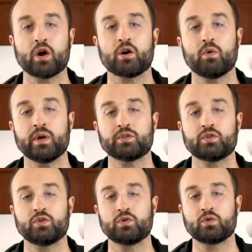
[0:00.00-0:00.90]
are going
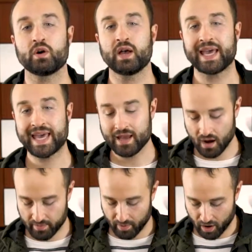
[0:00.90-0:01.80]
to heat
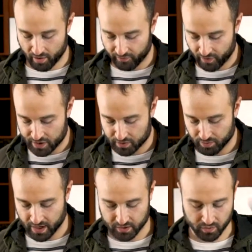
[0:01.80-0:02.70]
up our French
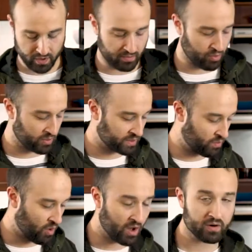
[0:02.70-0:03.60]
press. We're gonna pour
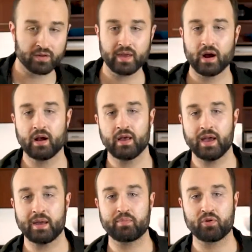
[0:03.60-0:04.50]
some water in there
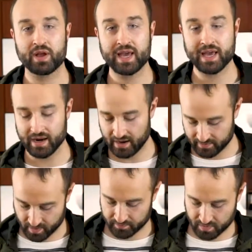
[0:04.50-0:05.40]
and preheat it.
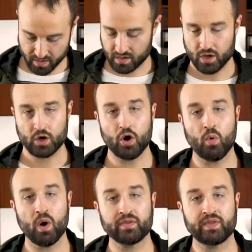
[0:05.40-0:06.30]
You don't
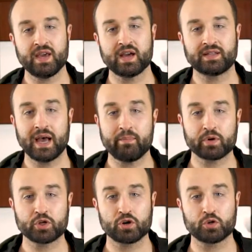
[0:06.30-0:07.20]
want the
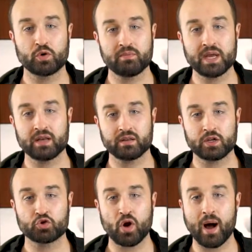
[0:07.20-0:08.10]
temperature to immediately
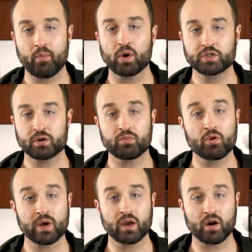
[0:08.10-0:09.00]
drop once you're
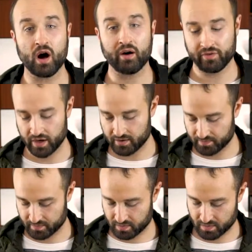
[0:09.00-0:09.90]
brewing your coffee.
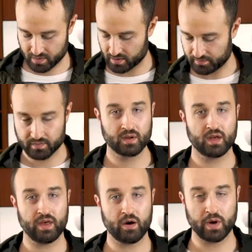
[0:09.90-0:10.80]

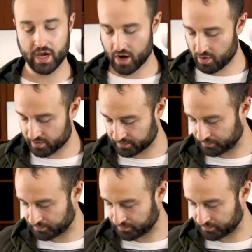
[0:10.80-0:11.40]
There we go.